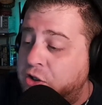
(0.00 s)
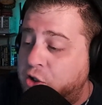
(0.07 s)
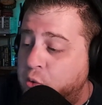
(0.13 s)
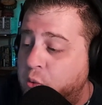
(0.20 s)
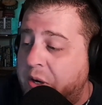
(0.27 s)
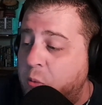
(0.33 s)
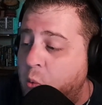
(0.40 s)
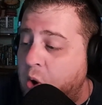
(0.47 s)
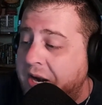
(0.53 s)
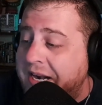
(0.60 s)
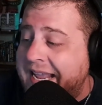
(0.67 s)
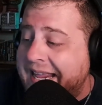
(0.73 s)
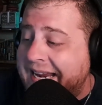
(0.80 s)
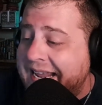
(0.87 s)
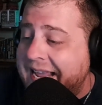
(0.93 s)
to a
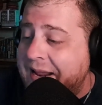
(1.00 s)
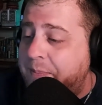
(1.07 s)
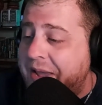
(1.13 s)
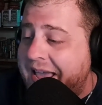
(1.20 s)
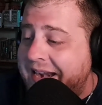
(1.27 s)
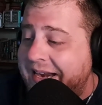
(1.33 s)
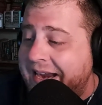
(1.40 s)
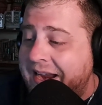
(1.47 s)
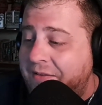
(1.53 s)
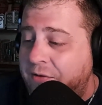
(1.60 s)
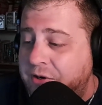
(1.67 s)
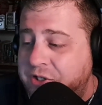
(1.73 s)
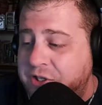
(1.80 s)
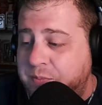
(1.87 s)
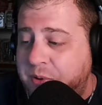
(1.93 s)
188 batting
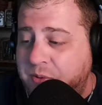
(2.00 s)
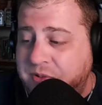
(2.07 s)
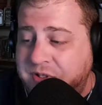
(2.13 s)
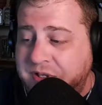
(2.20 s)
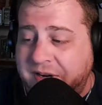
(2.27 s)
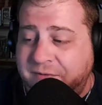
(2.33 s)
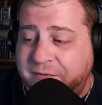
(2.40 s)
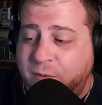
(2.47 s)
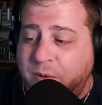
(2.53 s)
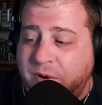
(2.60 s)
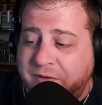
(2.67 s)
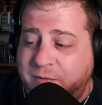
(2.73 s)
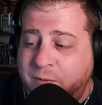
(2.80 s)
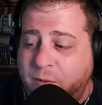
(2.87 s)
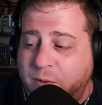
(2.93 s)
average, and posted a
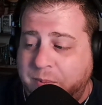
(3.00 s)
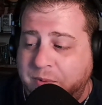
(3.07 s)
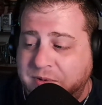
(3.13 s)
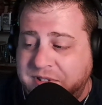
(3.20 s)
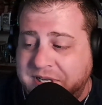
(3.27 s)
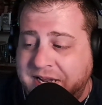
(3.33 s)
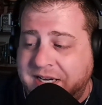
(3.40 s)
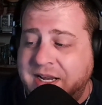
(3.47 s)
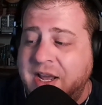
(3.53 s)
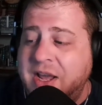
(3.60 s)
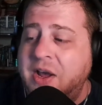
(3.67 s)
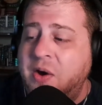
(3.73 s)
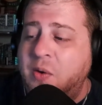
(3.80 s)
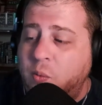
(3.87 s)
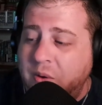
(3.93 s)
44%
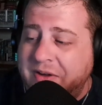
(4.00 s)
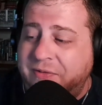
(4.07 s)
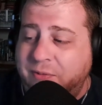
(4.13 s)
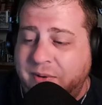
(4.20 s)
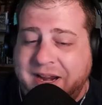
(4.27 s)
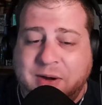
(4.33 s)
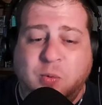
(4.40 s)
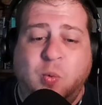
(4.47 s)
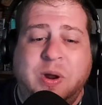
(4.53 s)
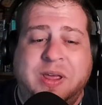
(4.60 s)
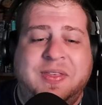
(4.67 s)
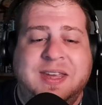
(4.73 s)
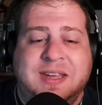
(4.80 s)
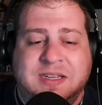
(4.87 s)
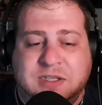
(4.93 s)
whiff rate with
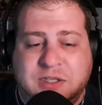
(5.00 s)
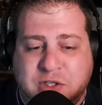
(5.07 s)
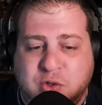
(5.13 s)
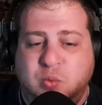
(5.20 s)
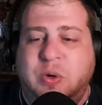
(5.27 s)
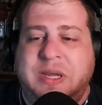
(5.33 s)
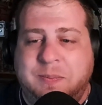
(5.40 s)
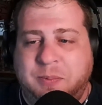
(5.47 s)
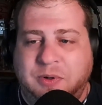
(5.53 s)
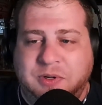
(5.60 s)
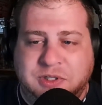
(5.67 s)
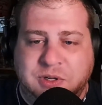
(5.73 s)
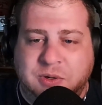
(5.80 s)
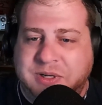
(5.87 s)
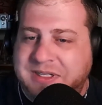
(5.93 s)
his sweeper.
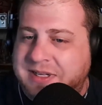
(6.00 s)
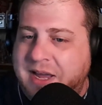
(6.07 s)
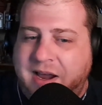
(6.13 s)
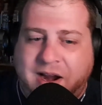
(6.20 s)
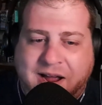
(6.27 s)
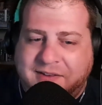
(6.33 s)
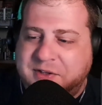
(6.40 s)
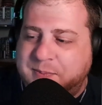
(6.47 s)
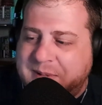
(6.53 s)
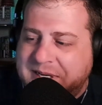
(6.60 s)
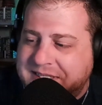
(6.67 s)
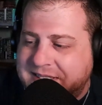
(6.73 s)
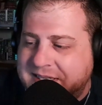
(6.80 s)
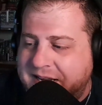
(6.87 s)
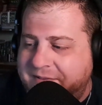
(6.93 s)
So he's got off-speed
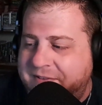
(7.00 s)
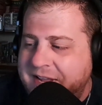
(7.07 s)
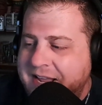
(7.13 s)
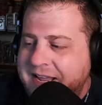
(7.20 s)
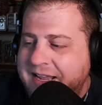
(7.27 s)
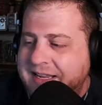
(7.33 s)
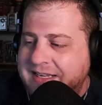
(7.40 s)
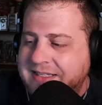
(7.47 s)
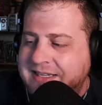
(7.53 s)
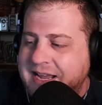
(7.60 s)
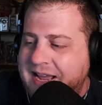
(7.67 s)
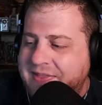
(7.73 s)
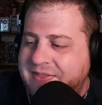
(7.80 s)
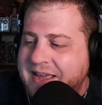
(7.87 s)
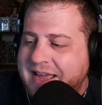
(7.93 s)
stuff. He's
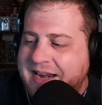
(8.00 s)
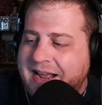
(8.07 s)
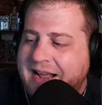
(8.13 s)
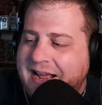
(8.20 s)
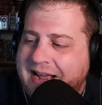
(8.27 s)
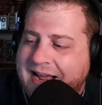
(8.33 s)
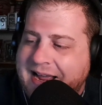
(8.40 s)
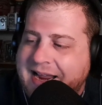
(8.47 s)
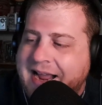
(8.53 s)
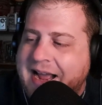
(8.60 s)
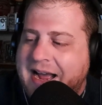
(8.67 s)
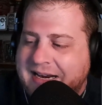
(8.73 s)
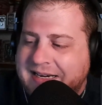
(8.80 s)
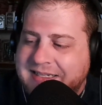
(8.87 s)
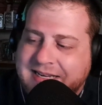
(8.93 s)
got that
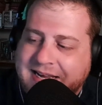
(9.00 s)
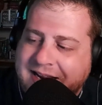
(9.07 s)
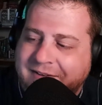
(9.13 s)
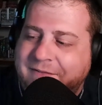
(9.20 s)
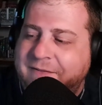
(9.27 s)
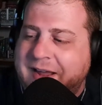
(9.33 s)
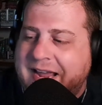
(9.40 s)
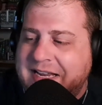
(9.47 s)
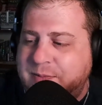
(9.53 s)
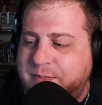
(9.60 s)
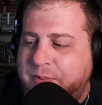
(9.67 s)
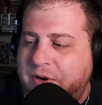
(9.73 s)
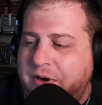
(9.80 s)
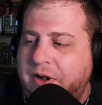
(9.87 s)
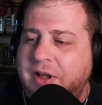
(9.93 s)
high-octane
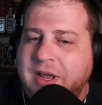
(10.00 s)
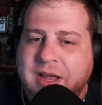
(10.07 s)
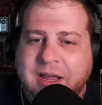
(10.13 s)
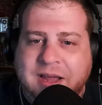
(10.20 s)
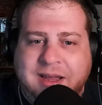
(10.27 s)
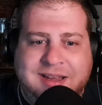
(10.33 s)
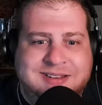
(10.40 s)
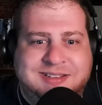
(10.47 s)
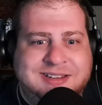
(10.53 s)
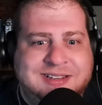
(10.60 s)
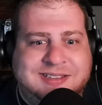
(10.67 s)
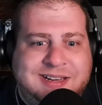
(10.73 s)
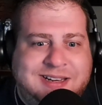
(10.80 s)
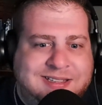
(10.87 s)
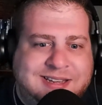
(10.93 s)
fastball. He's
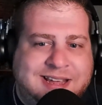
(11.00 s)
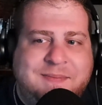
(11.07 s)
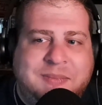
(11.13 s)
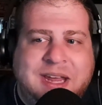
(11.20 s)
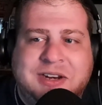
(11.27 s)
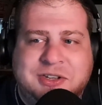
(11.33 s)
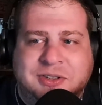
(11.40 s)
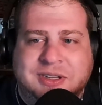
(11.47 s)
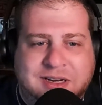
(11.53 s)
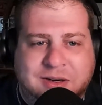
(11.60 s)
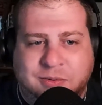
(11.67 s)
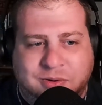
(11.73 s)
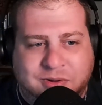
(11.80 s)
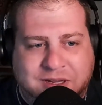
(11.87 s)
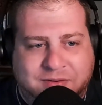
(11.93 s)
that major league
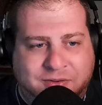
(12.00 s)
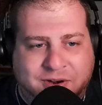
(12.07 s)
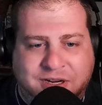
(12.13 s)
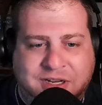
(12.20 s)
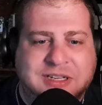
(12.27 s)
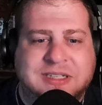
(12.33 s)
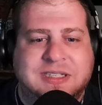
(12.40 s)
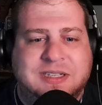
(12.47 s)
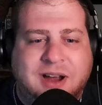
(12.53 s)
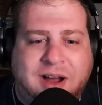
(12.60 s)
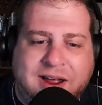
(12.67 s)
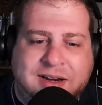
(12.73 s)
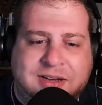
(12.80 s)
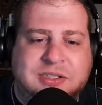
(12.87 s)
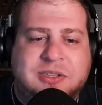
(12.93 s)
reliever. You saw
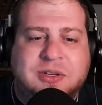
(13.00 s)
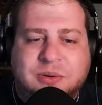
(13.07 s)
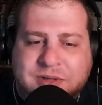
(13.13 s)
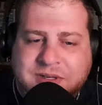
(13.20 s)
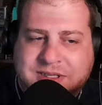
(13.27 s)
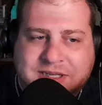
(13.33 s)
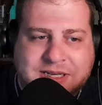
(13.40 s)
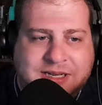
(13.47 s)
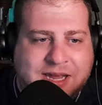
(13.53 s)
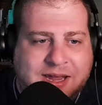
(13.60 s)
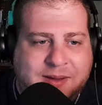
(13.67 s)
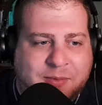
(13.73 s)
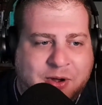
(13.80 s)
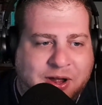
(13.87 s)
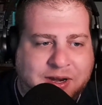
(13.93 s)
it as soon as he
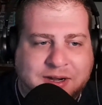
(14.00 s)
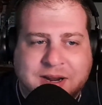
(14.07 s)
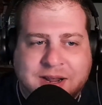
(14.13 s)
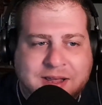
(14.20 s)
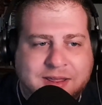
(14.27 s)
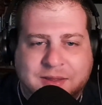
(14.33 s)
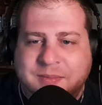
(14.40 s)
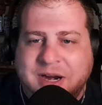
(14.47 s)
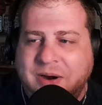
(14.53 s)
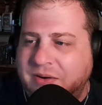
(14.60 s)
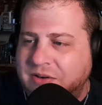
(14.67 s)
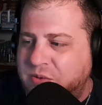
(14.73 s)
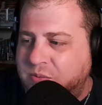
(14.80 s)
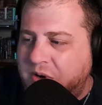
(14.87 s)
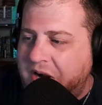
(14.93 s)
came on the
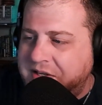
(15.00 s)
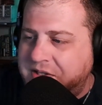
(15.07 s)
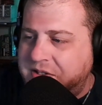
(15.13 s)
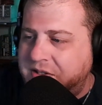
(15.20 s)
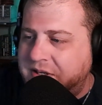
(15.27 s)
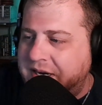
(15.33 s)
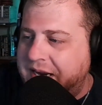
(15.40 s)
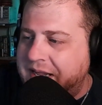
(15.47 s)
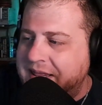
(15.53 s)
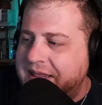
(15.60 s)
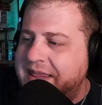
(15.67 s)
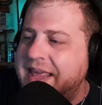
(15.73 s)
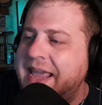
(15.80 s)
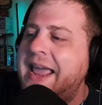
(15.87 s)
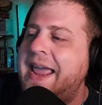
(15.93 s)
Mariners roster, and
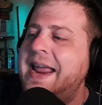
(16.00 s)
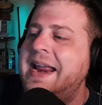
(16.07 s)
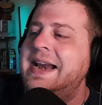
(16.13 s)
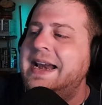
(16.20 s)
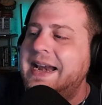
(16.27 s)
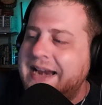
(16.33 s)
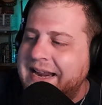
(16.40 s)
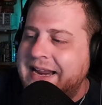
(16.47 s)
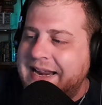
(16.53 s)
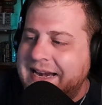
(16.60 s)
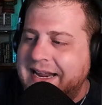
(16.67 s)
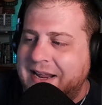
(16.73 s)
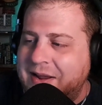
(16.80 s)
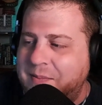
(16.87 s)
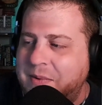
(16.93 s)
they need
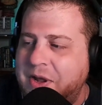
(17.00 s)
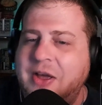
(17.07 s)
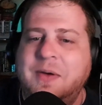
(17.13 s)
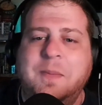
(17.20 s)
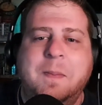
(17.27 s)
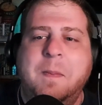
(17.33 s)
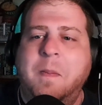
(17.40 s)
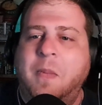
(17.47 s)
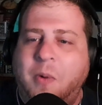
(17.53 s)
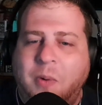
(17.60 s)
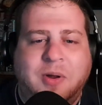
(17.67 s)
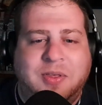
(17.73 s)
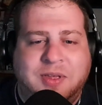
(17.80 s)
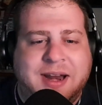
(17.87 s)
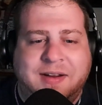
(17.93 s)
him
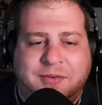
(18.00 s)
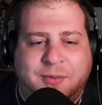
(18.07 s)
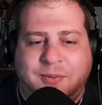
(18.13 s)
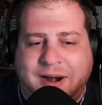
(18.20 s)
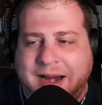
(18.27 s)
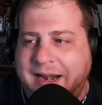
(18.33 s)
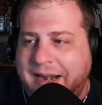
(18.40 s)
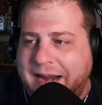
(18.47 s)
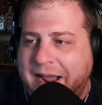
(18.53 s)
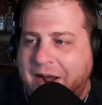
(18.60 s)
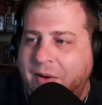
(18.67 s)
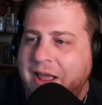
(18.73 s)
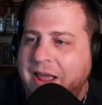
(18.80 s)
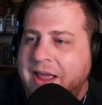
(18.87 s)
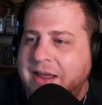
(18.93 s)
more than ever right now.
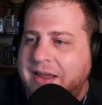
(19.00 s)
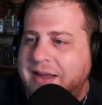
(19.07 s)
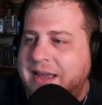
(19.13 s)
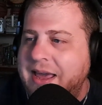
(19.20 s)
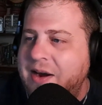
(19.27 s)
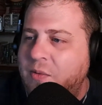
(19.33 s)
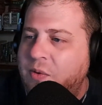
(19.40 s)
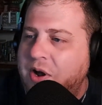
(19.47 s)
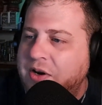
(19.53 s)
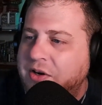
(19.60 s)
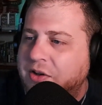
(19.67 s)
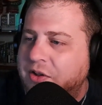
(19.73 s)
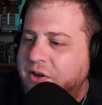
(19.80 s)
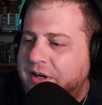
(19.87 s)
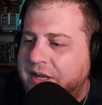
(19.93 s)
You kind of wonder,
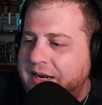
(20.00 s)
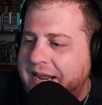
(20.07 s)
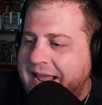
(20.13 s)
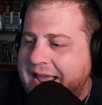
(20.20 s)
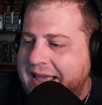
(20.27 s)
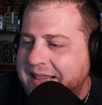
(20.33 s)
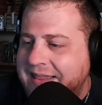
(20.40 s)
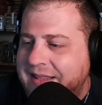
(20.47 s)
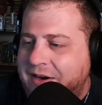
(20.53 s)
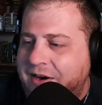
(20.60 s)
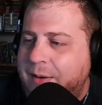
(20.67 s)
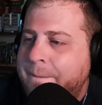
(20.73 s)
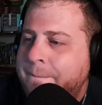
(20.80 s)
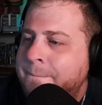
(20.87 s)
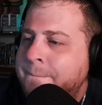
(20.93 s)
looking at their